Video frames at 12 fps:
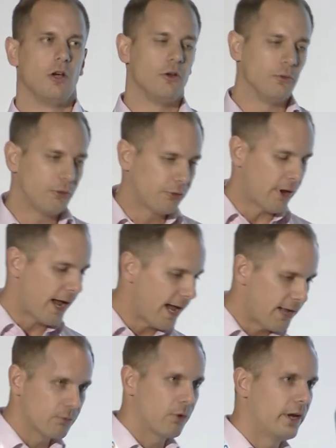who's
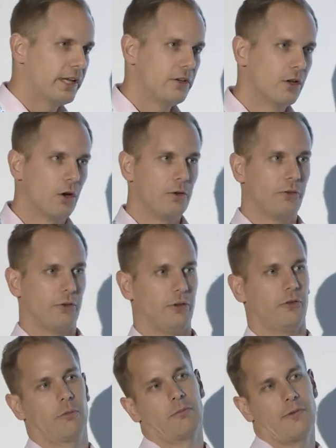handwriting notes in
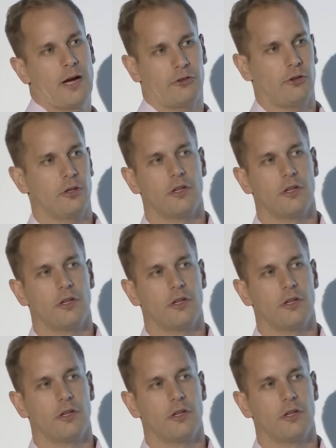some fashion,